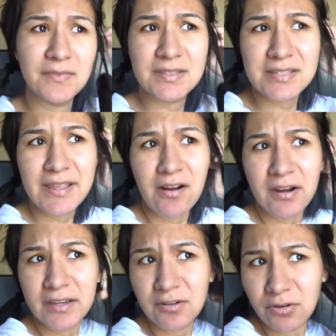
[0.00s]
It's like
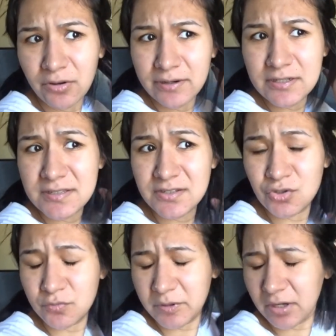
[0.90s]
argan oil and it's
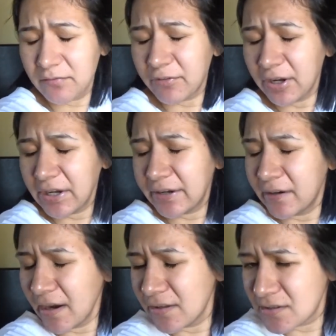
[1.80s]
super good for your
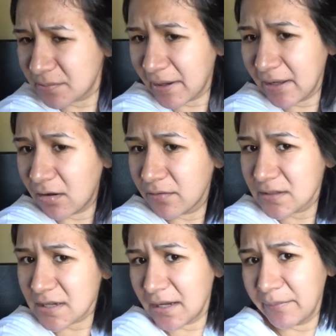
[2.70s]
hair. I used to buy it all the
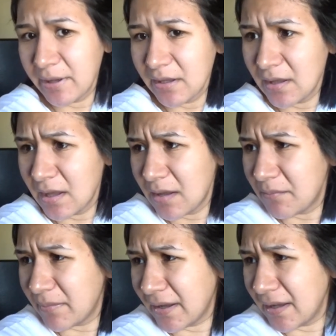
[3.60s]
time.
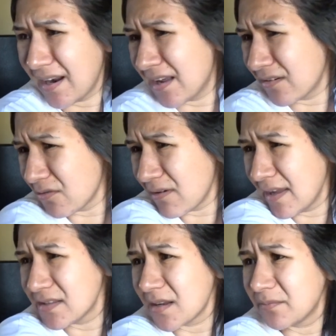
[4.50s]
But I don't know why
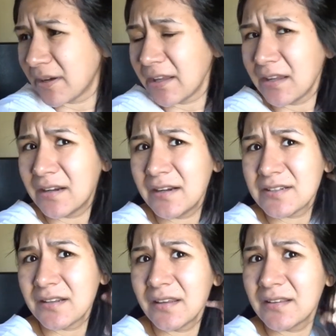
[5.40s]
I stopped buying it.
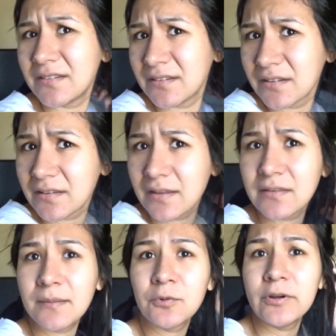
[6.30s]
I guess just because I
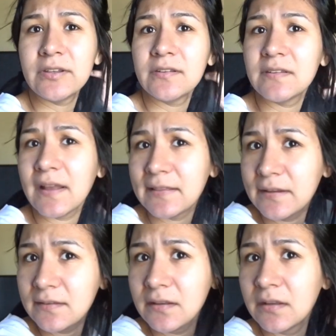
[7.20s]
stopped going to
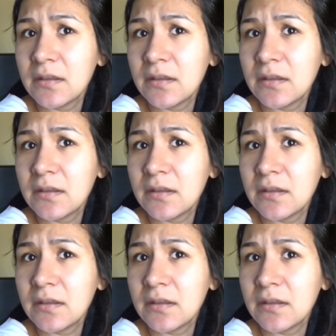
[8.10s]
Sally's.